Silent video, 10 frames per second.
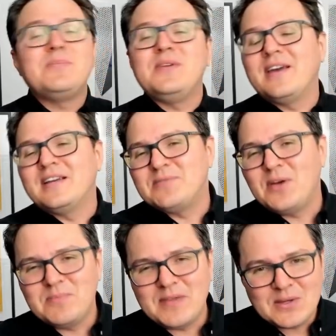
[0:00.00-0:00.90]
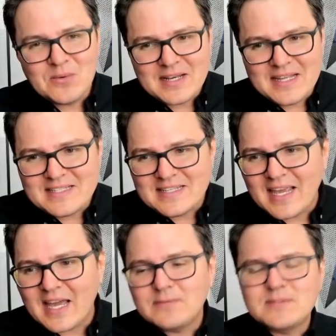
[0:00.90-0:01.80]
because of all the Bitcoin
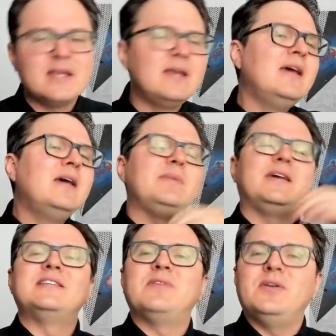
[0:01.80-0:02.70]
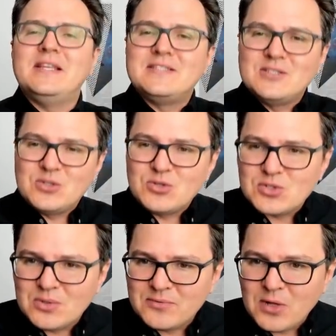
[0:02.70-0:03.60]
ETFs, because of all the
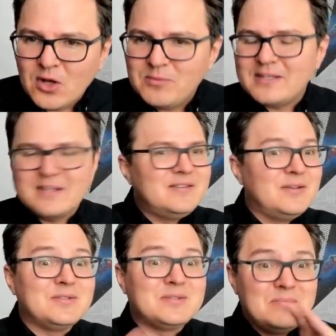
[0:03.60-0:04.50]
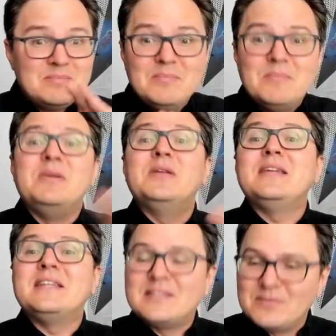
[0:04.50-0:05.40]
institutional involvement, those
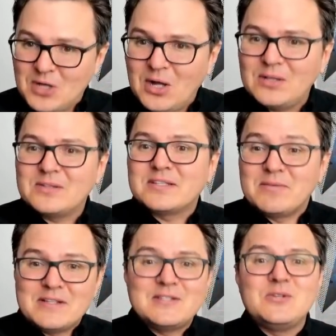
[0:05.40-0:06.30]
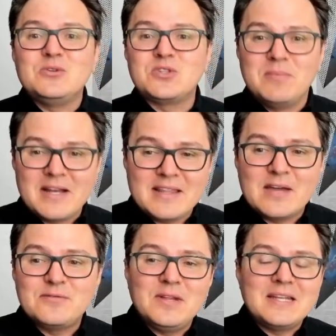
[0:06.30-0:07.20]
billions of dollars of institutional money that
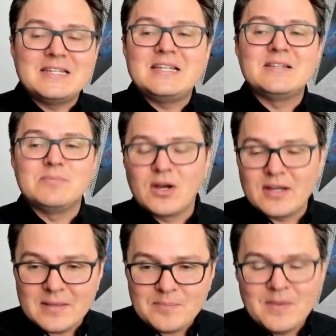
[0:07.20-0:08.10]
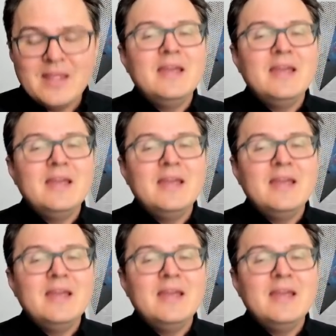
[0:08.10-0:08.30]
have flooded into the market.